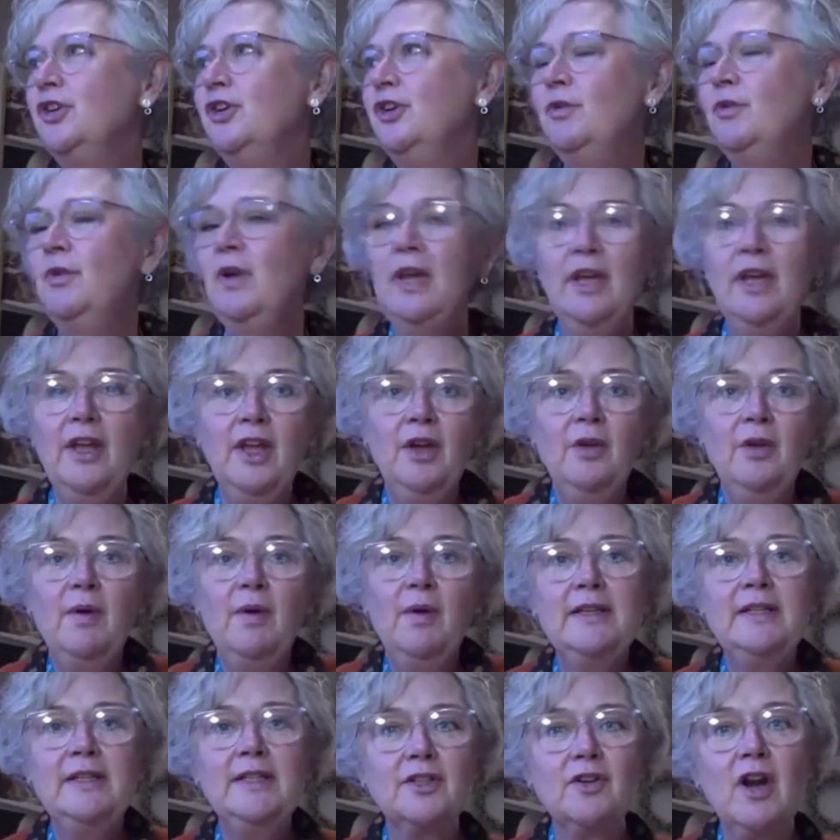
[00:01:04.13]
who
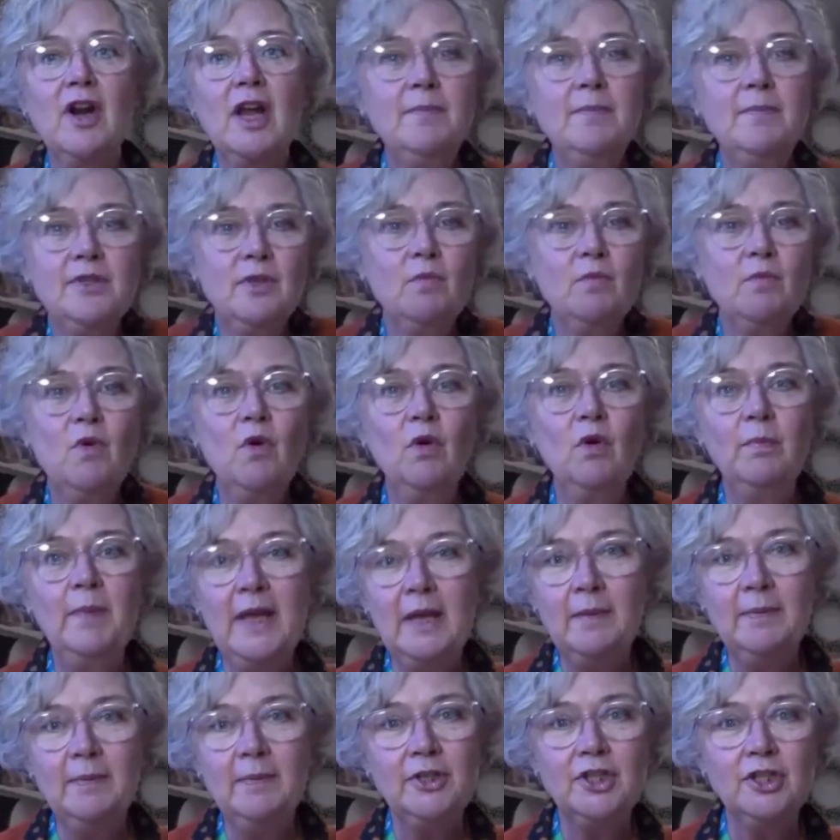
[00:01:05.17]
I describe as the
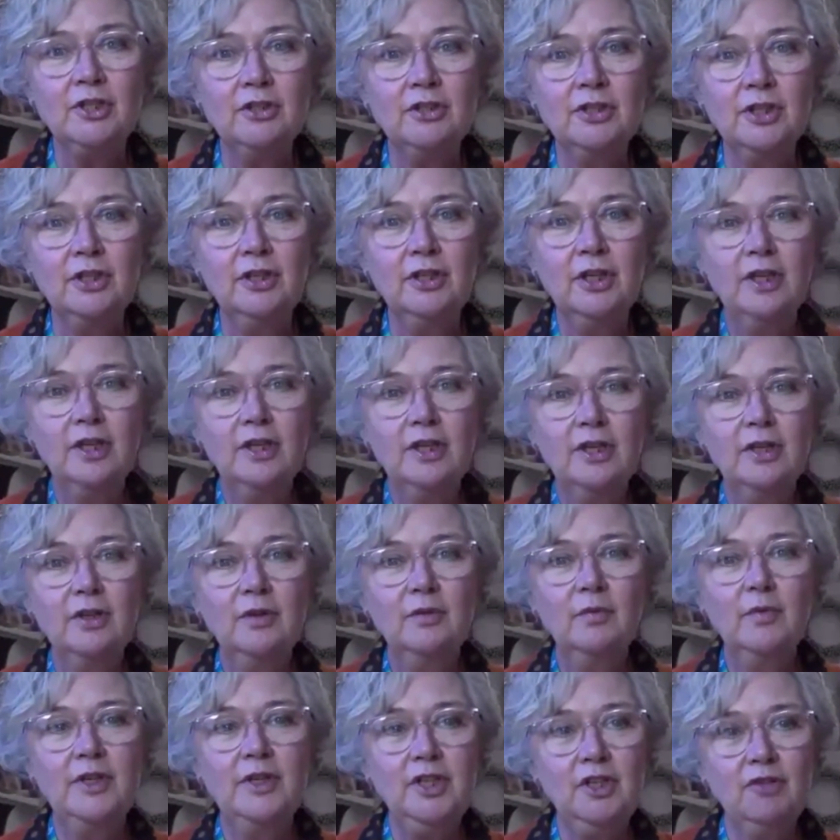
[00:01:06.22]
wallpaper children,
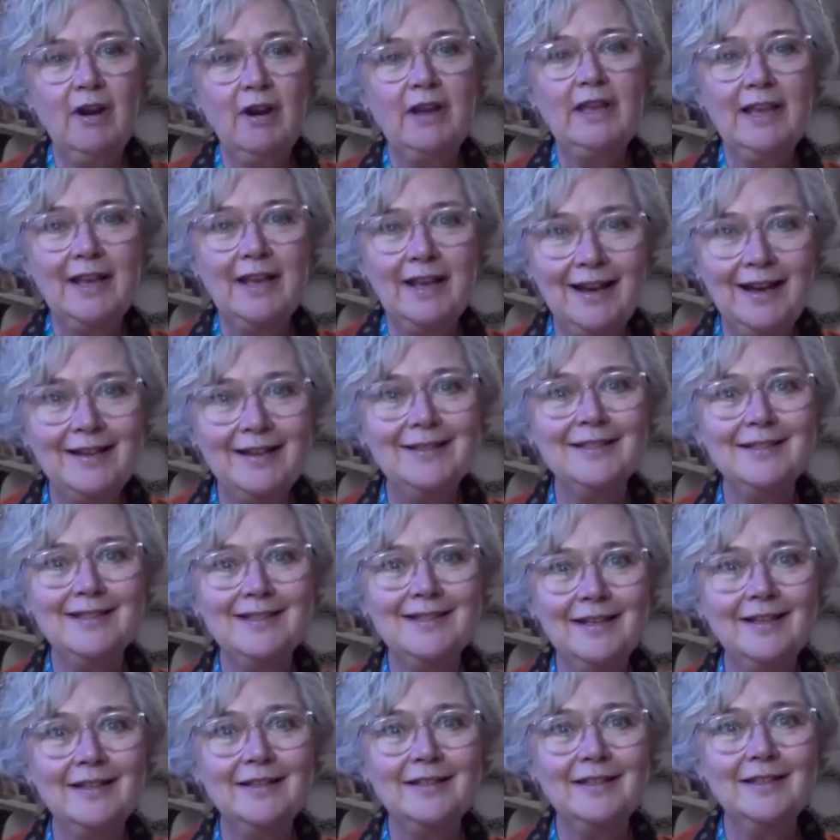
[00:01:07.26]
when you write your class
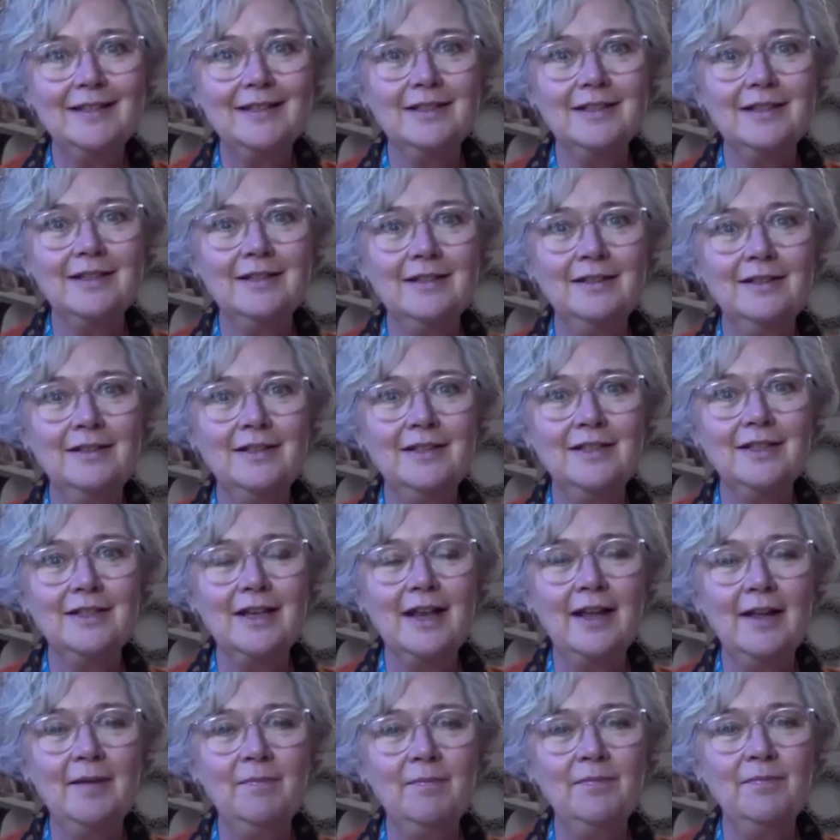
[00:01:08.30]
list and
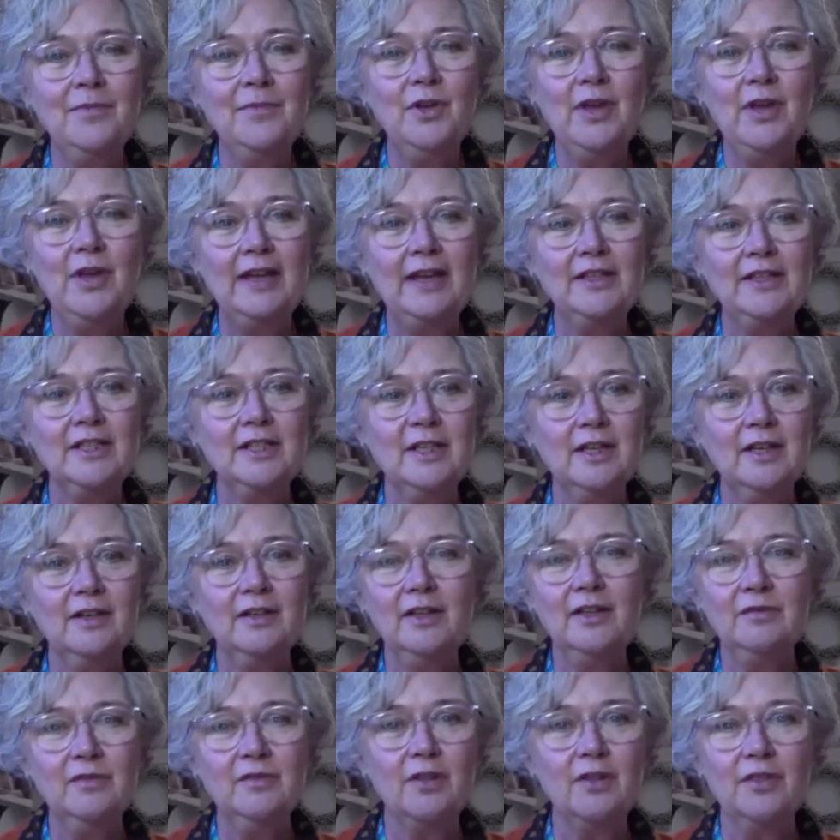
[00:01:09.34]
you get to,
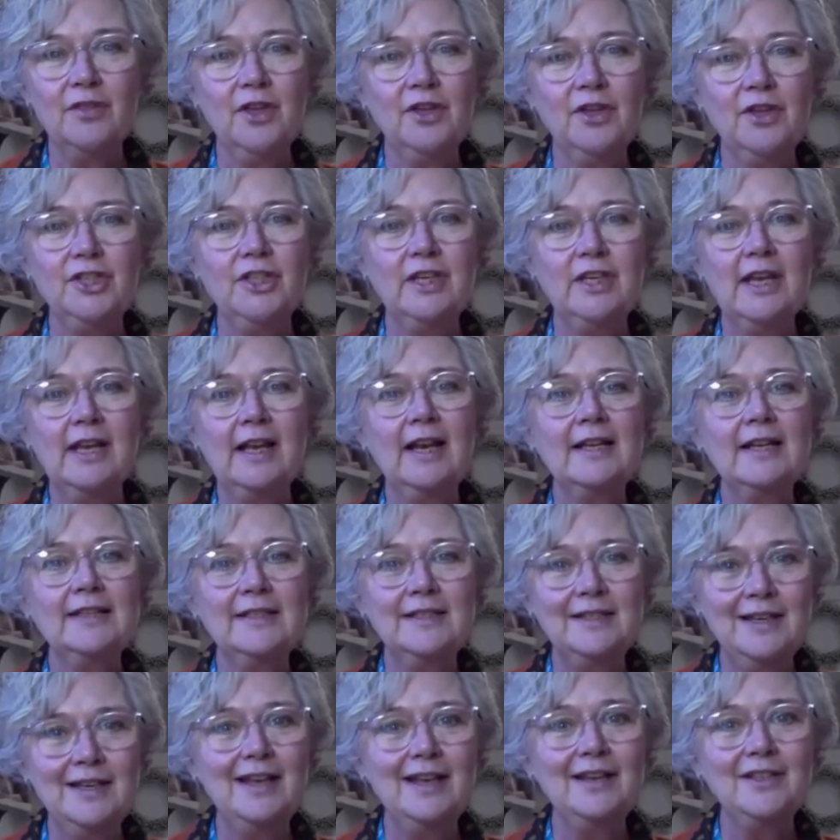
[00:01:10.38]
you've got 30 in your
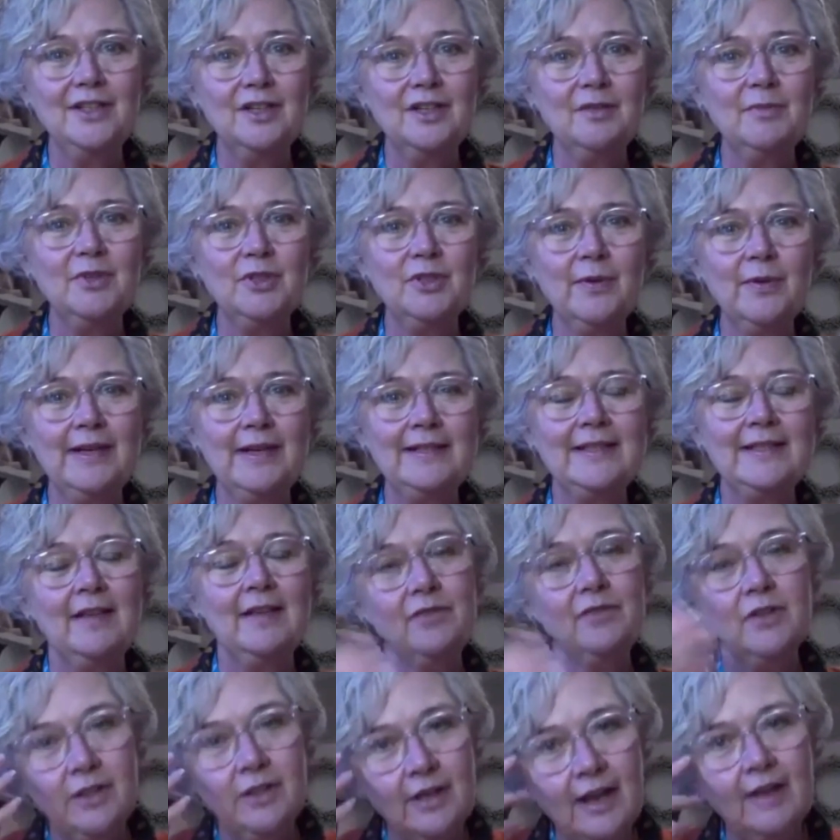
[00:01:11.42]
class and you get to number
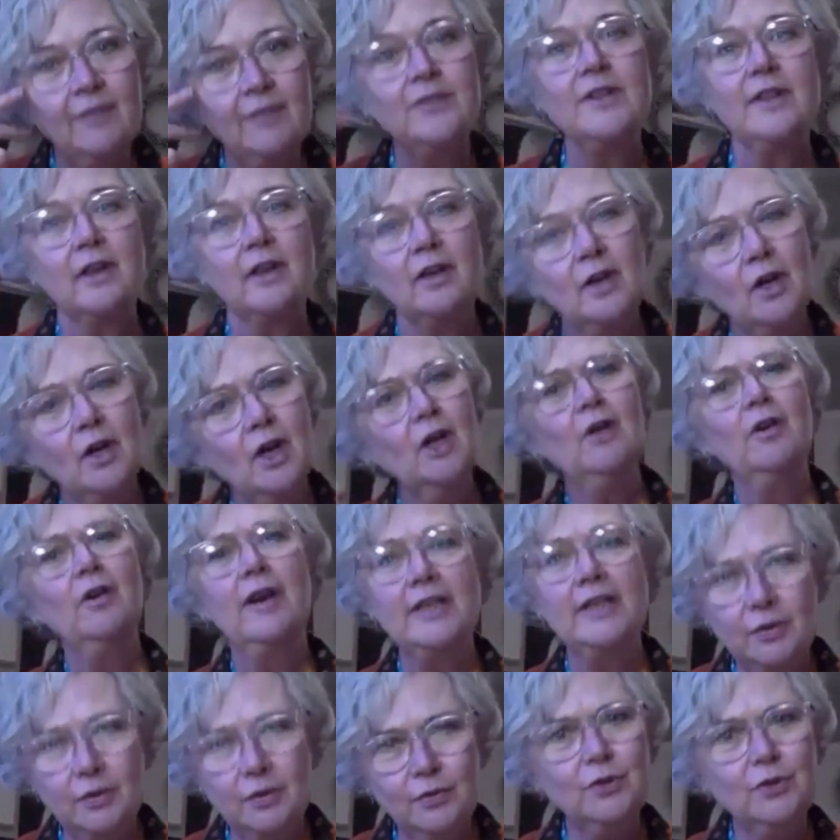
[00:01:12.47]
27 and you have to think,
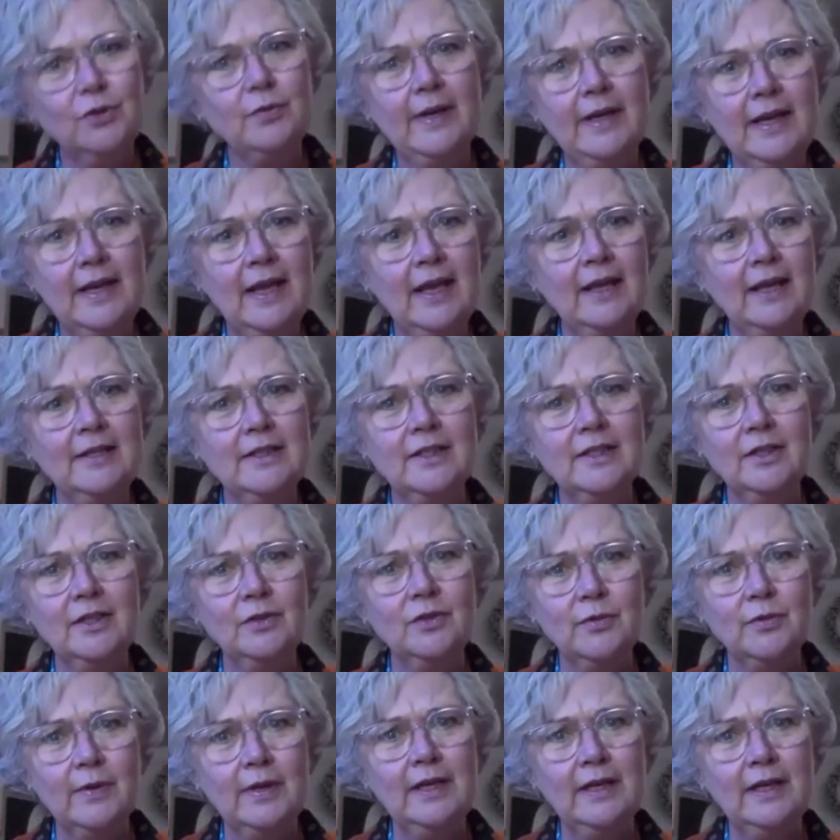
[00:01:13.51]
right, who's 28 and
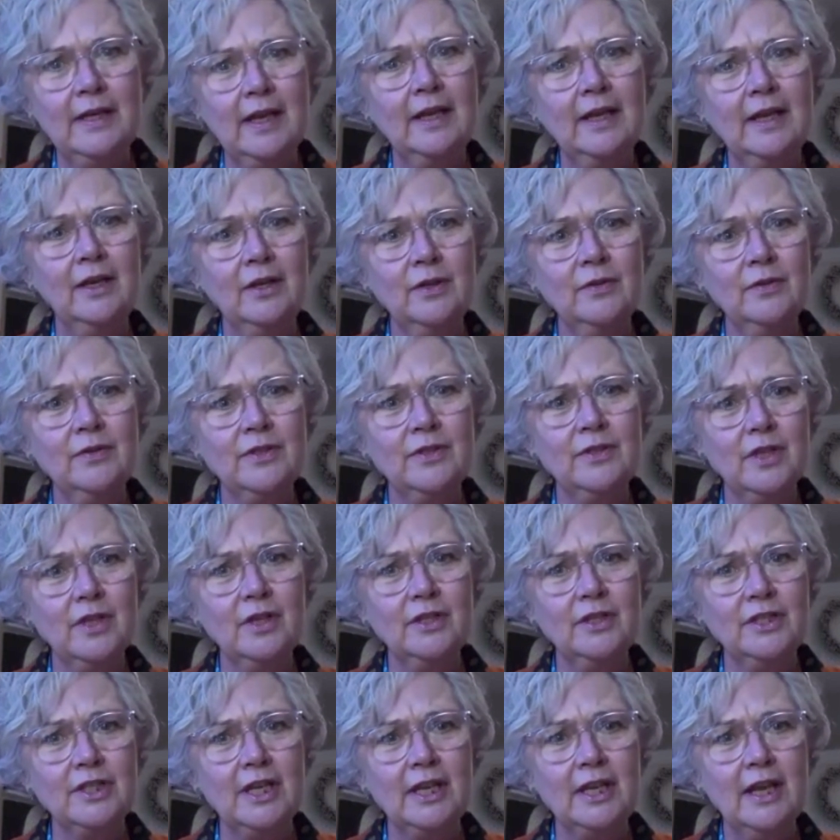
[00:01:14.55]
who's 29 and who's
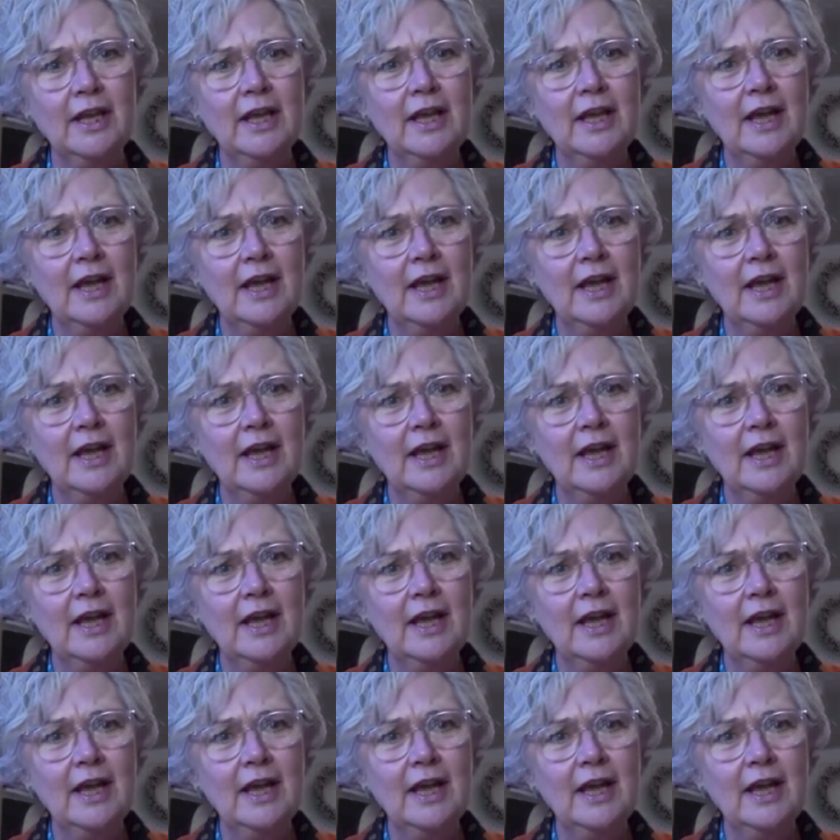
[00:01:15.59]
30?